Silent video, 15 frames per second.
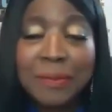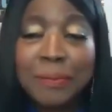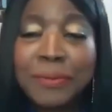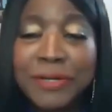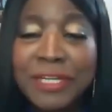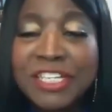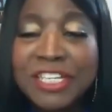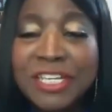
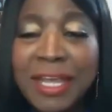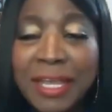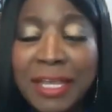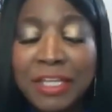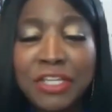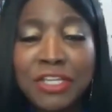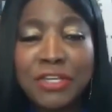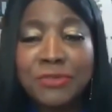
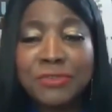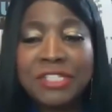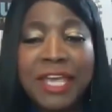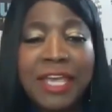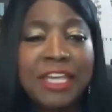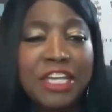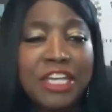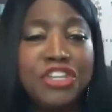appreciate you
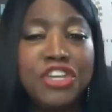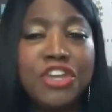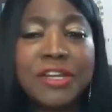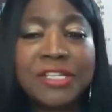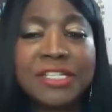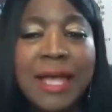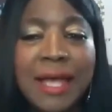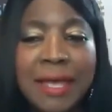taking
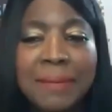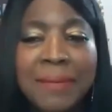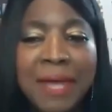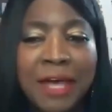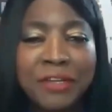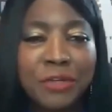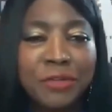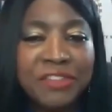your time
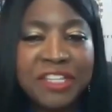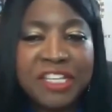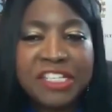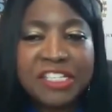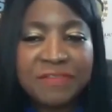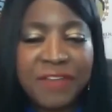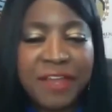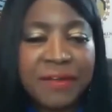out on
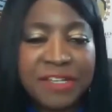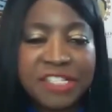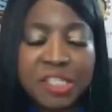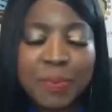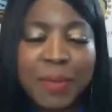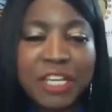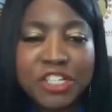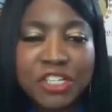this very
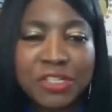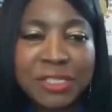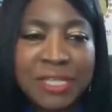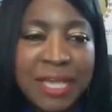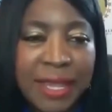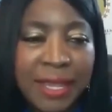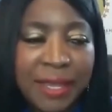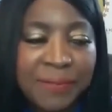special
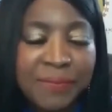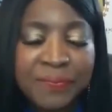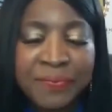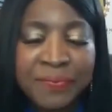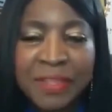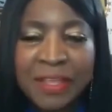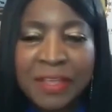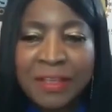day,
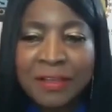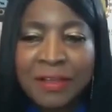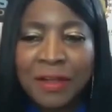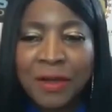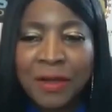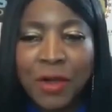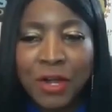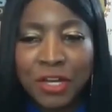
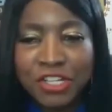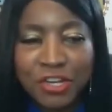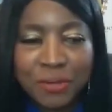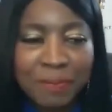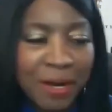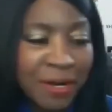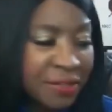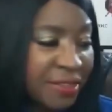on your
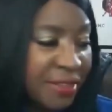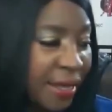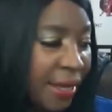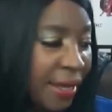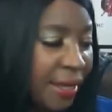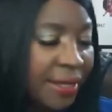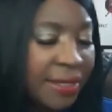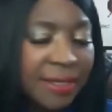
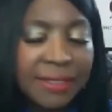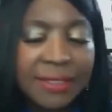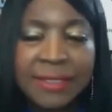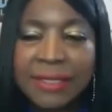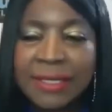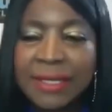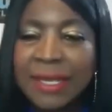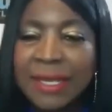birthday,
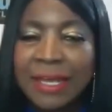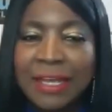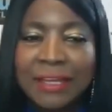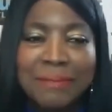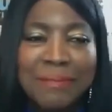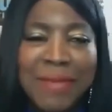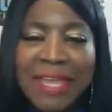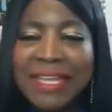
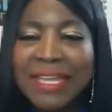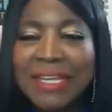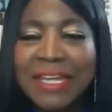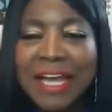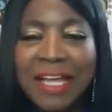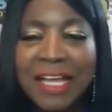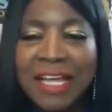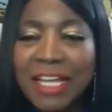making
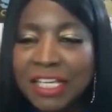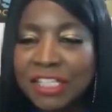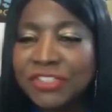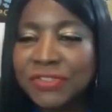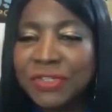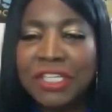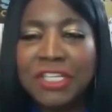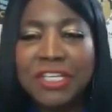
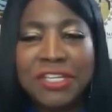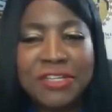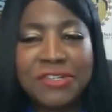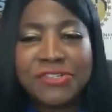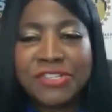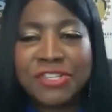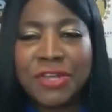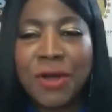100
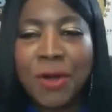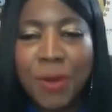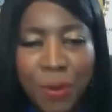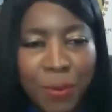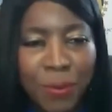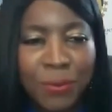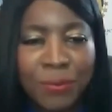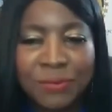years
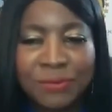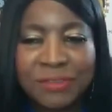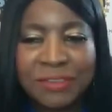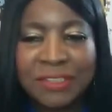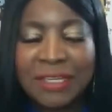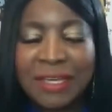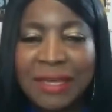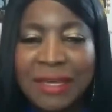old.
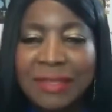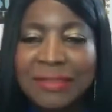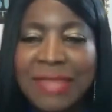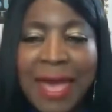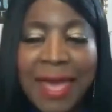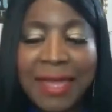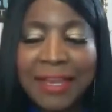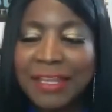
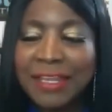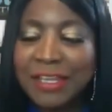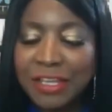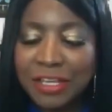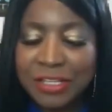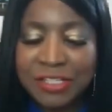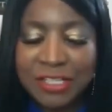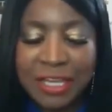That
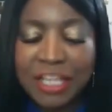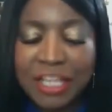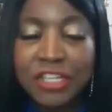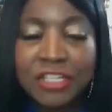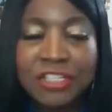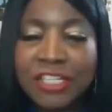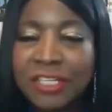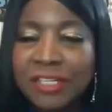is, and
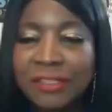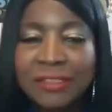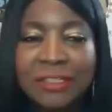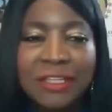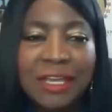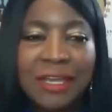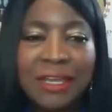you look,